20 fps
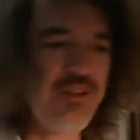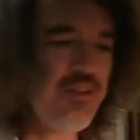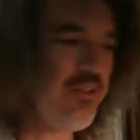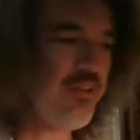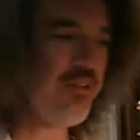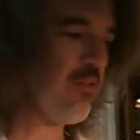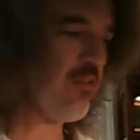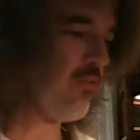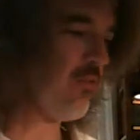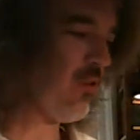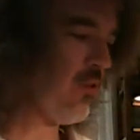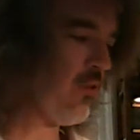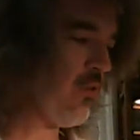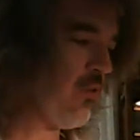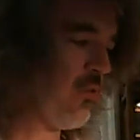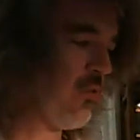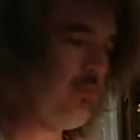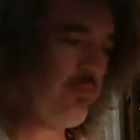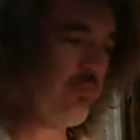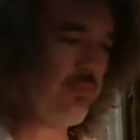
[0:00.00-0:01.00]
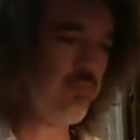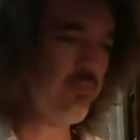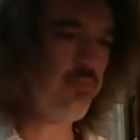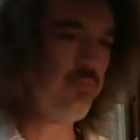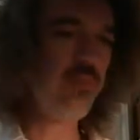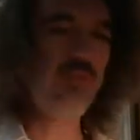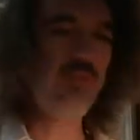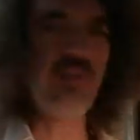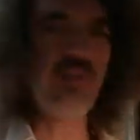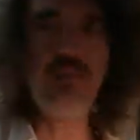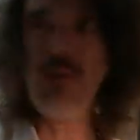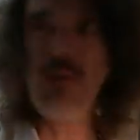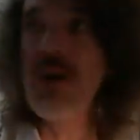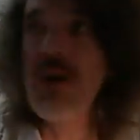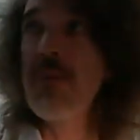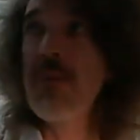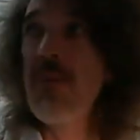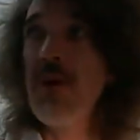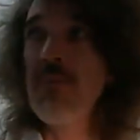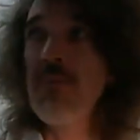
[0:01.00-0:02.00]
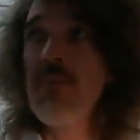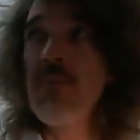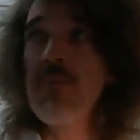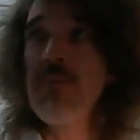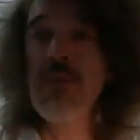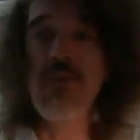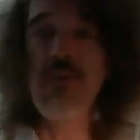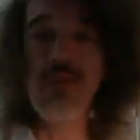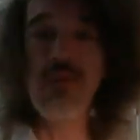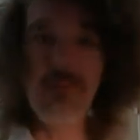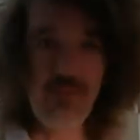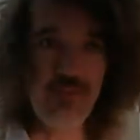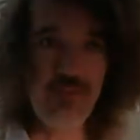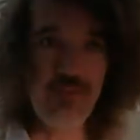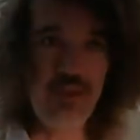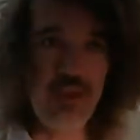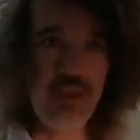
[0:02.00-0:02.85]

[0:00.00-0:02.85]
is if you see my apartment building from the